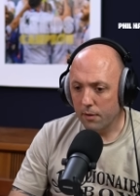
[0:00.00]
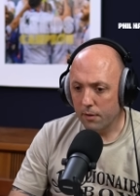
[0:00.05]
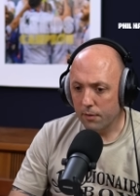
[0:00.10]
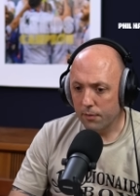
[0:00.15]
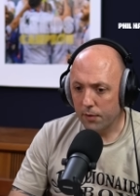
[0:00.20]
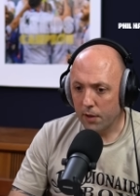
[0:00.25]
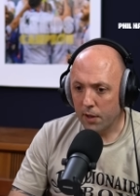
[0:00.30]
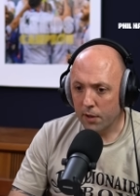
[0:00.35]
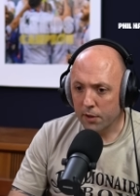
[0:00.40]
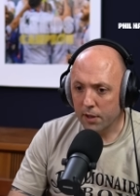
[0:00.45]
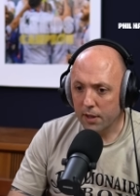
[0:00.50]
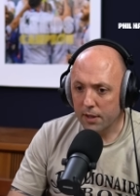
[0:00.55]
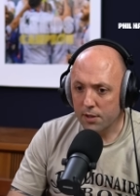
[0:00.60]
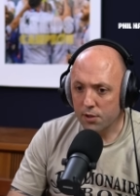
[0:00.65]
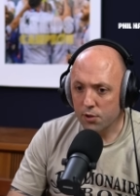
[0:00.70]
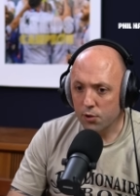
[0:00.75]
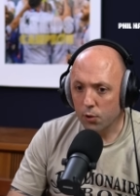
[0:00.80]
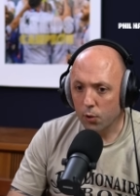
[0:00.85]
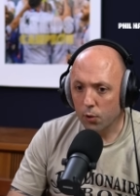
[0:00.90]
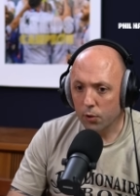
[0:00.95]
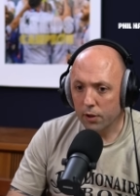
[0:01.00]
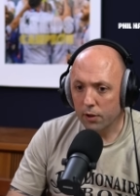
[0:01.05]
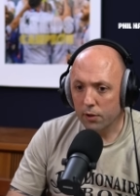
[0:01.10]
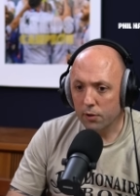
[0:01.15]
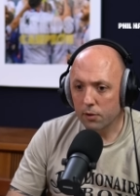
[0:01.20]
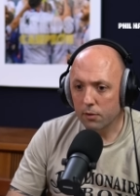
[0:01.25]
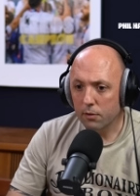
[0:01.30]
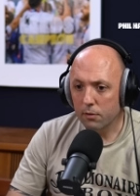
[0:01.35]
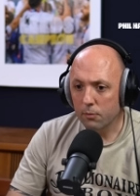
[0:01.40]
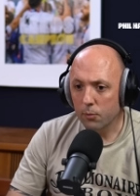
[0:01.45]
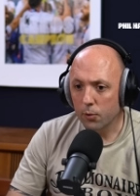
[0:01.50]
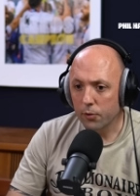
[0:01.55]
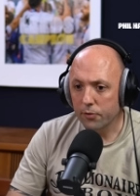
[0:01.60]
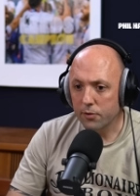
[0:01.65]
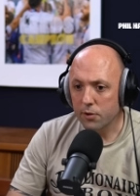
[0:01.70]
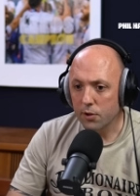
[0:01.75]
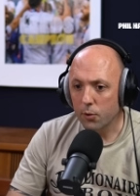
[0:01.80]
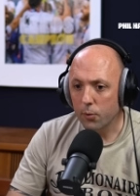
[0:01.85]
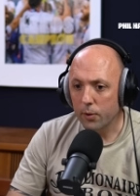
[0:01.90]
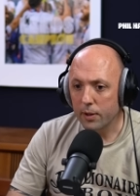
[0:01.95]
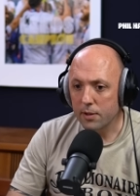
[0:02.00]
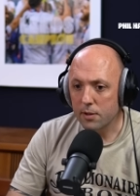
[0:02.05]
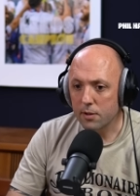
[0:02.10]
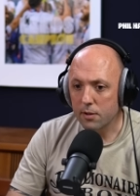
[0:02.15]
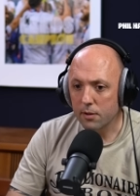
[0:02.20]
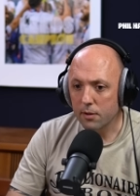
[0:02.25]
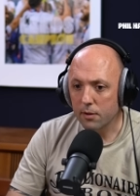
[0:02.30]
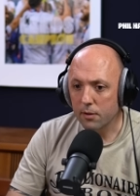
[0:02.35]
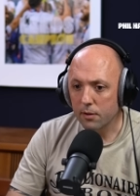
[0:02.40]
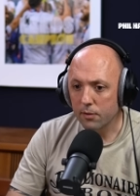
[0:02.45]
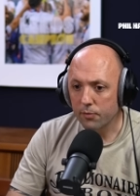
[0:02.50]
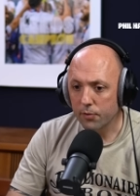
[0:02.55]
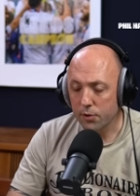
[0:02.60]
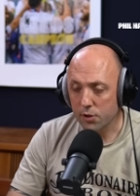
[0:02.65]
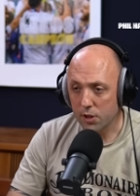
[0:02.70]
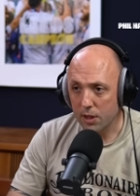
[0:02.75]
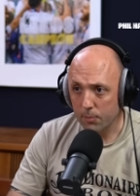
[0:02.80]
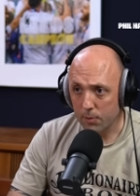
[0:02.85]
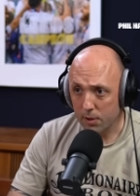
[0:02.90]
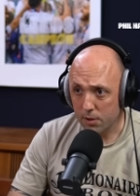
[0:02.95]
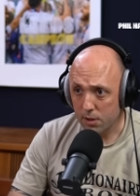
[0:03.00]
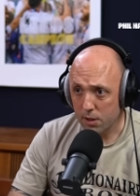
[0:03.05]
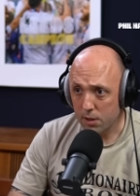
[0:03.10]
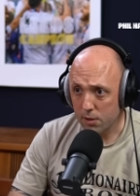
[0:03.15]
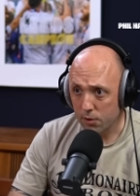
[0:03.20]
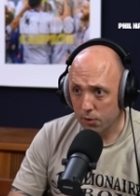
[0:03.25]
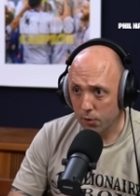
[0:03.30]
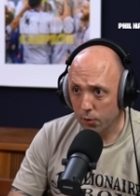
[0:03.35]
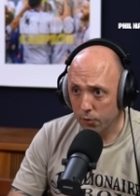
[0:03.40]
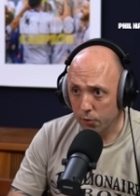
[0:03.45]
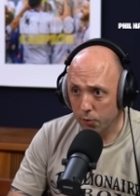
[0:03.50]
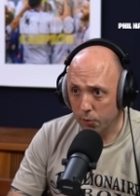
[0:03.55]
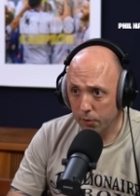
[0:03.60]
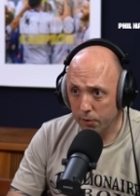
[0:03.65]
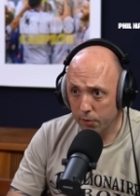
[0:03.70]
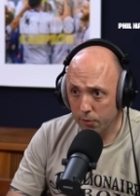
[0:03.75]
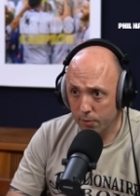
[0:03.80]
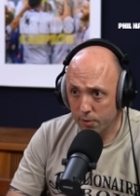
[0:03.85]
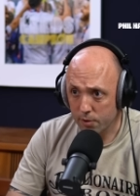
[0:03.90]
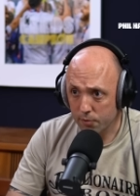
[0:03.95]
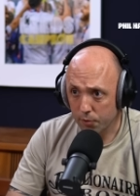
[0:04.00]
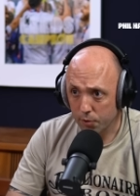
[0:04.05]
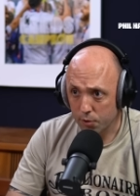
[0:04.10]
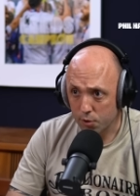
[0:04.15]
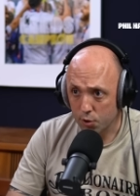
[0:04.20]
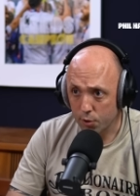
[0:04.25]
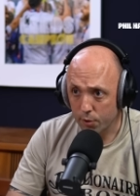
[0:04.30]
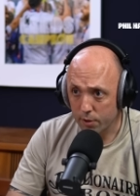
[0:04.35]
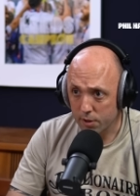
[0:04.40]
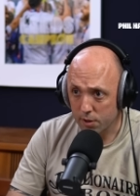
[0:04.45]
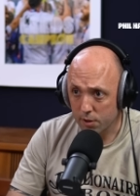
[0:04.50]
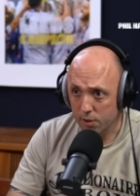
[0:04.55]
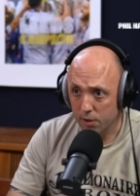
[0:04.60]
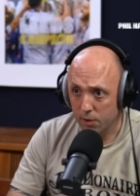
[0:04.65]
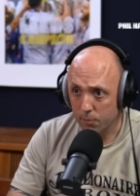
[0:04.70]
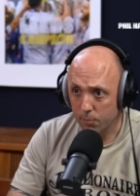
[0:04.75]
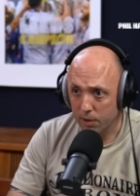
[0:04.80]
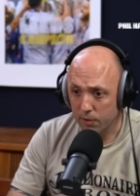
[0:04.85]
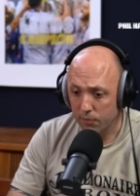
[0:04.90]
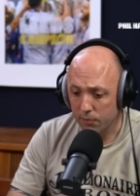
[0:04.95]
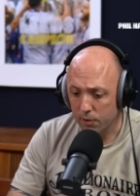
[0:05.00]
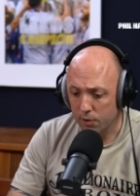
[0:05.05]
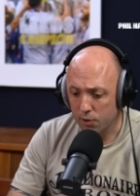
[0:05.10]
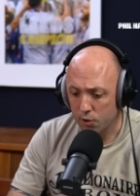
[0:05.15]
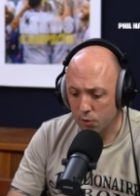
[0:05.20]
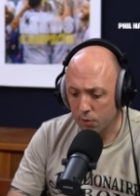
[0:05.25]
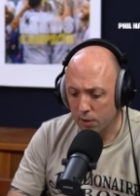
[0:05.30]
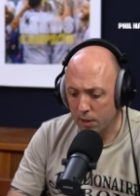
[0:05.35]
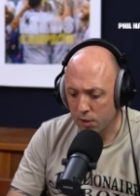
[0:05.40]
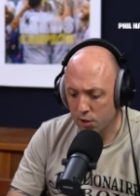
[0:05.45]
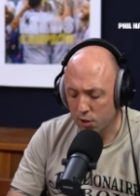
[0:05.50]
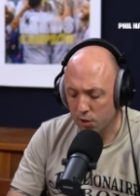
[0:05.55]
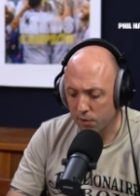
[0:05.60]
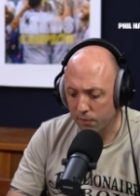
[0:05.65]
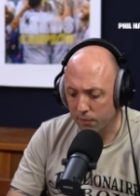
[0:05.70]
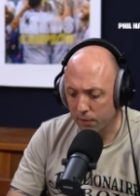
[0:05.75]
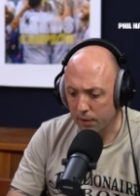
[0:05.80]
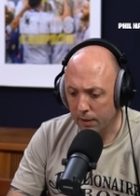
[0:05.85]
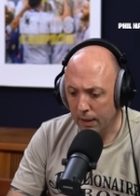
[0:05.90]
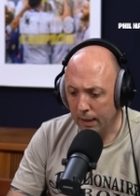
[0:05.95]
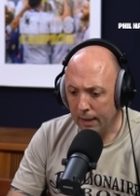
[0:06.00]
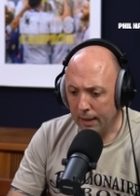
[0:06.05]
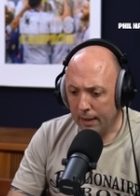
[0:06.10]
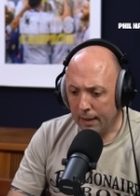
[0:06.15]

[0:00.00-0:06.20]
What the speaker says: Farke is not going to want to go into the first game of the season not knowing who his first choice is going to be for the duration of it.